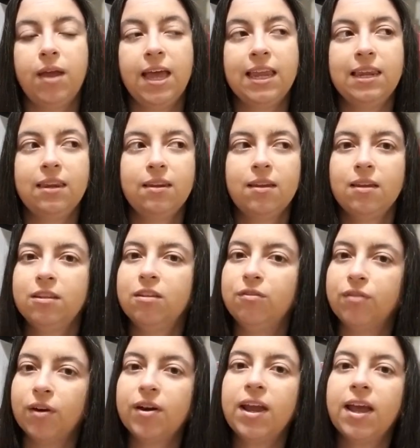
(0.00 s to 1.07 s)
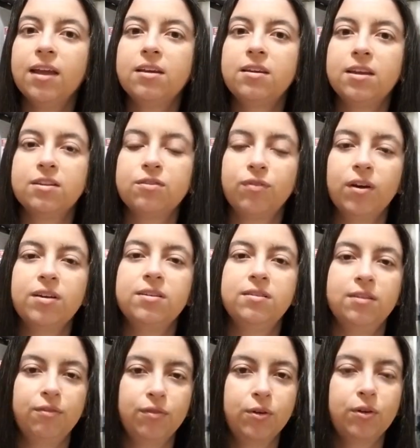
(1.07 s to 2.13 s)
and the very end gets very
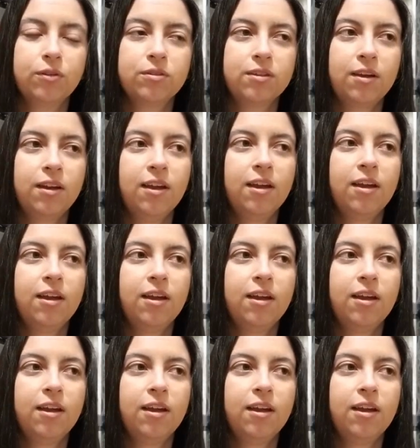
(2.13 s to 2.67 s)
difficult.